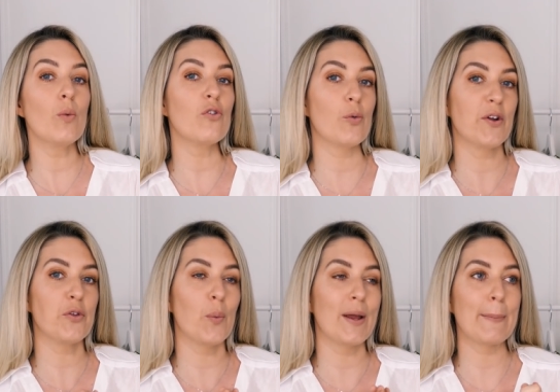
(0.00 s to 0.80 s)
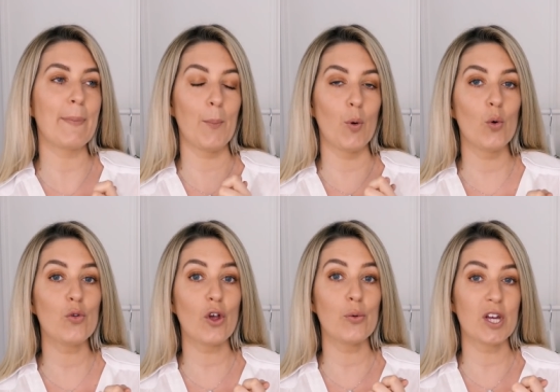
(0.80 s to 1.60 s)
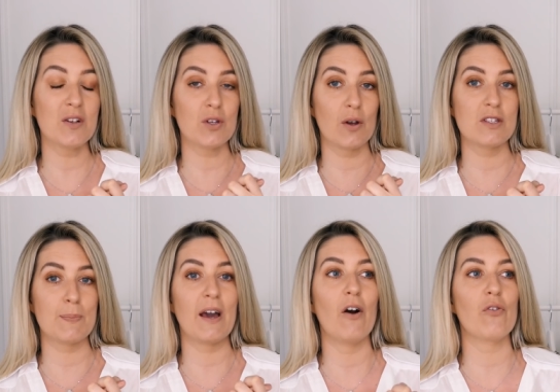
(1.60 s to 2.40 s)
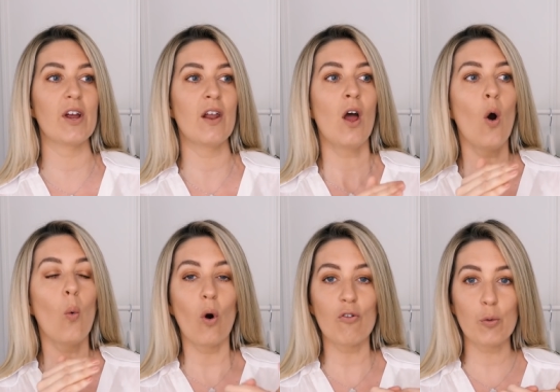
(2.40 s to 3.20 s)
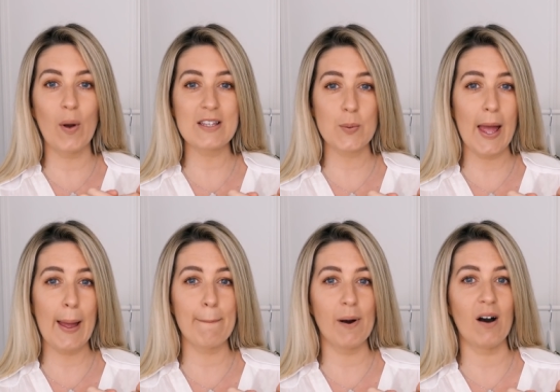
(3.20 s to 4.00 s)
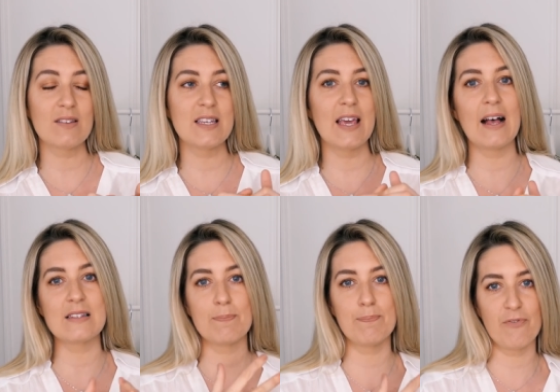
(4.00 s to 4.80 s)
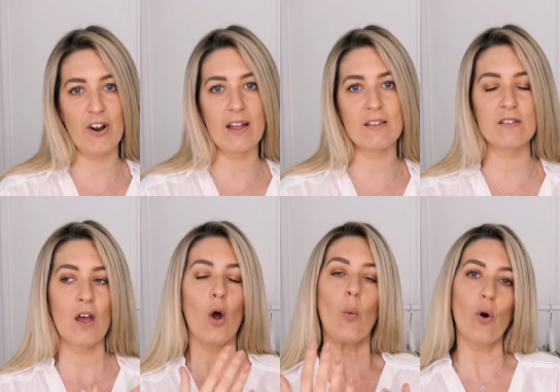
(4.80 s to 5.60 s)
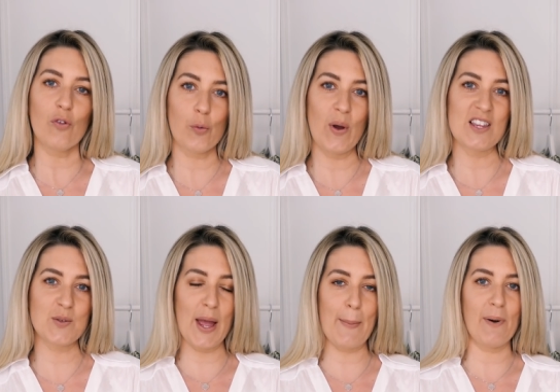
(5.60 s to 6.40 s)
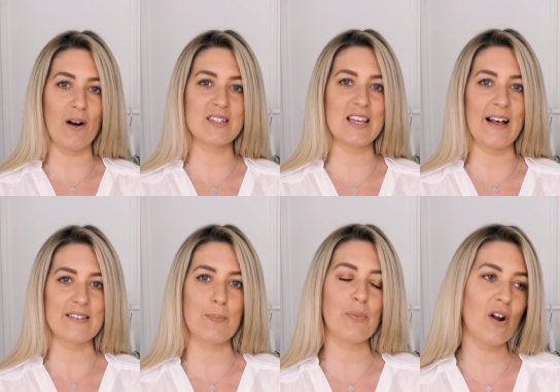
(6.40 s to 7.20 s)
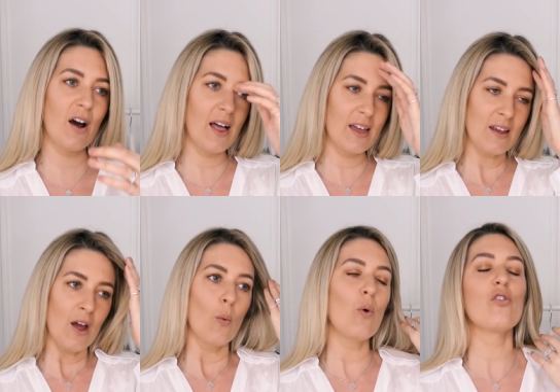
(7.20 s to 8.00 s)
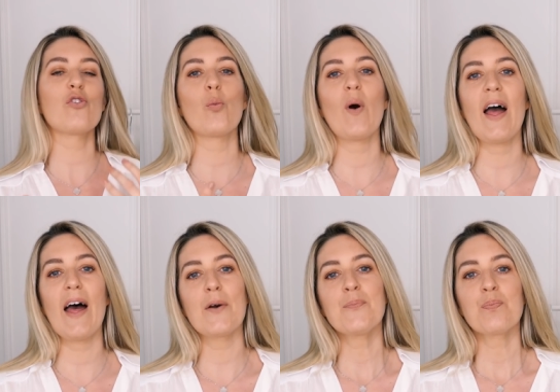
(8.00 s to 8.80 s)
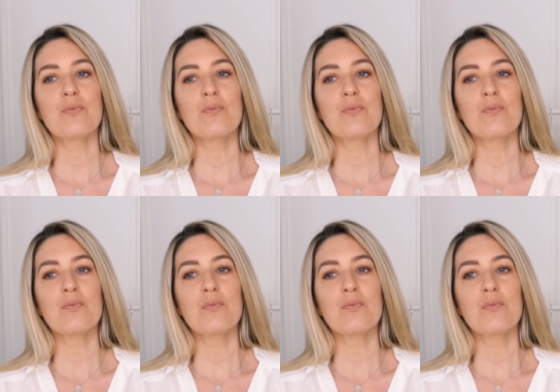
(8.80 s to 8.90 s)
what to wear to a wedding, but I'm also going to be covering what to wear to a hen party as a friend, what to wear to a hen party as the bride, what to wear